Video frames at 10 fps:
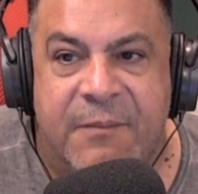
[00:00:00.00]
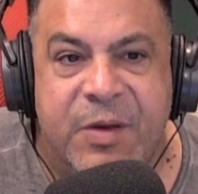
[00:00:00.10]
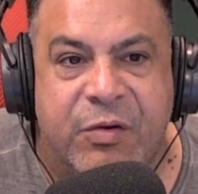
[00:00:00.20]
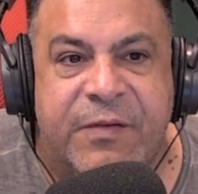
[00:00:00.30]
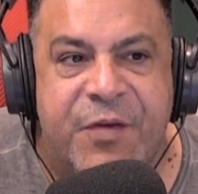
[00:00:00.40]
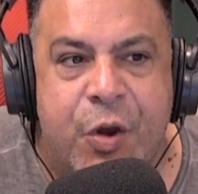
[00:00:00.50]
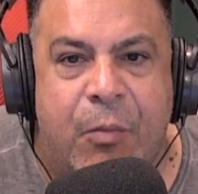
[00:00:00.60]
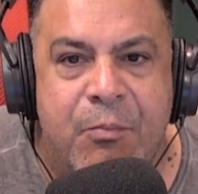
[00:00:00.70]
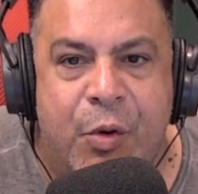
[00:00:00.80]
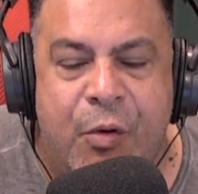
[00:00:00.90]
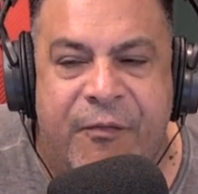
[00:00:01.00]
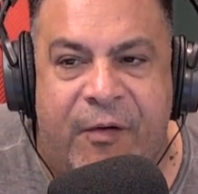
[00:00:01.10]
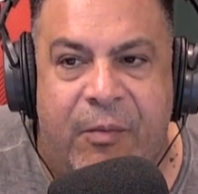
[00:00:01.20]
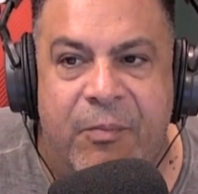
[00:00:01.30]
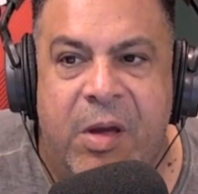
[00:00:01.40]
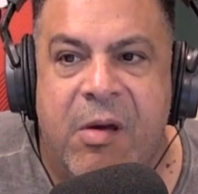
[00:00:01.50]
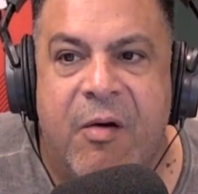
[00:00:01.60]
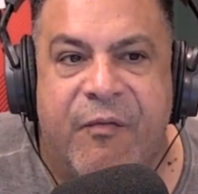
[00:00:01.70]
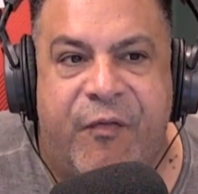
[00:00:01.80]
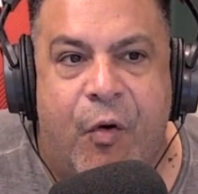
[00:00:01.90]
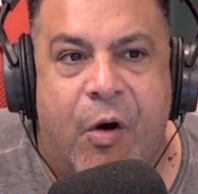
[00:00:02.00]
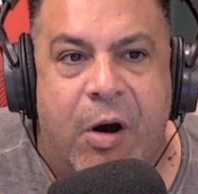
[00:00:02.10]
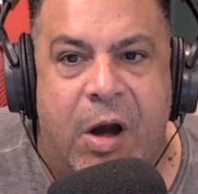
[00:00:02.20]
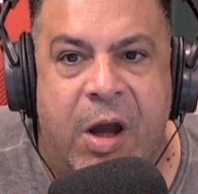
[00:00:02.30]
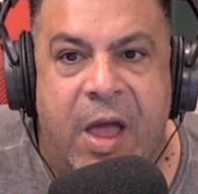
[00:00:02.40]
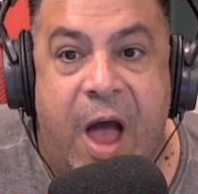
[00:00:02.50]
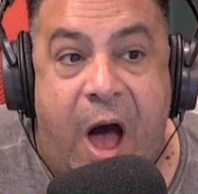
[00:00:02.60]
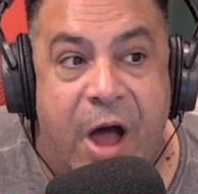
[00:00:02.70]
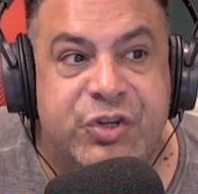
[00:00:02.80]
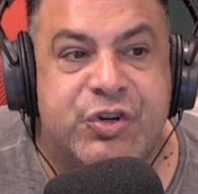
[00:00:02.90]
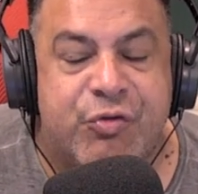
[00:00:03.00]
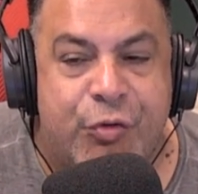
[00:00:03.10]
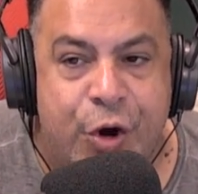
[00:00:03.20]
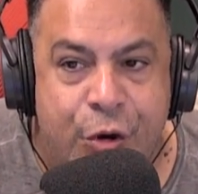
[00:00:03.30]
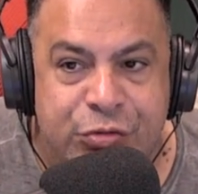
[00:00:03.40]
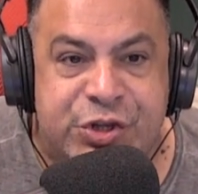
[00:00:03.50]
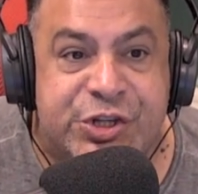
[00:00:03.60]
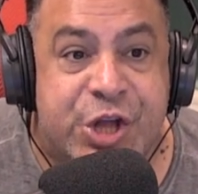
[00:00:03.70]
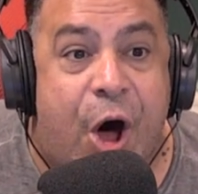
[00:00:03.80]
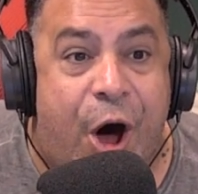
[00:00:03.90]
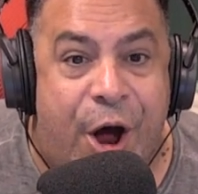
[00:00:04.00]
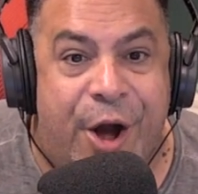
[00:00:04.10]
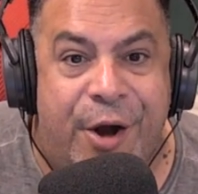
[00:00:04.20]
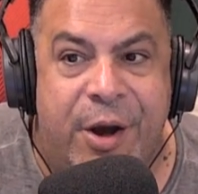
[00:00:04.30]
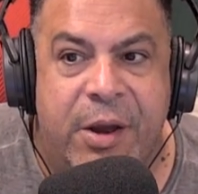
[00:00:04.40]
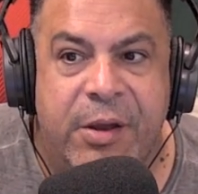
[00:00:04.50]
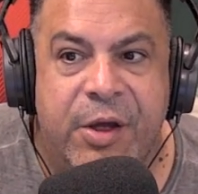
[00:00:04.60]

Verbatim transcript: Because if you don't move him for a true star,